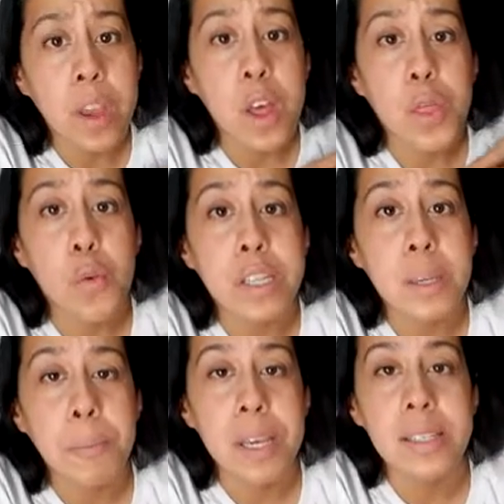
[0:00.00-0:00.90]
The
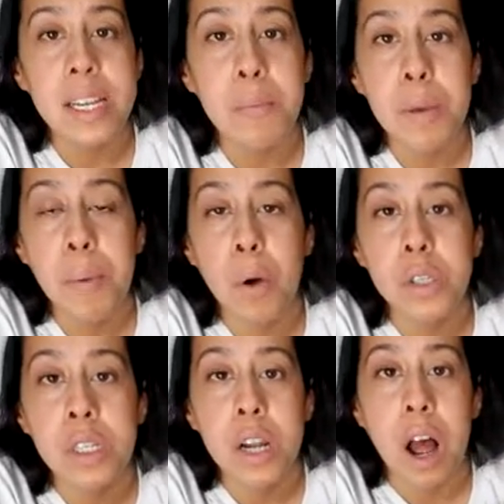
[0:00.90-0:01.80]
recipe is going to be
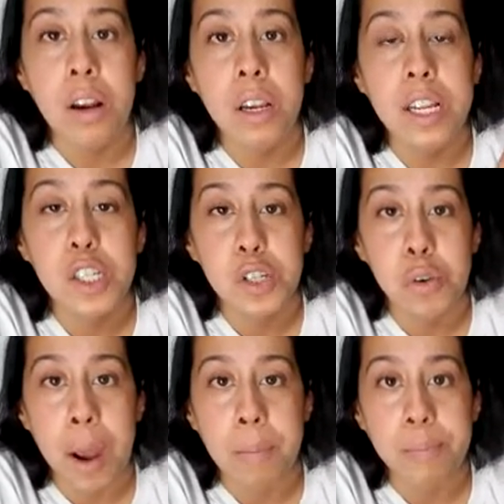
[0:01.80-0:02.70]
posted on Instagram.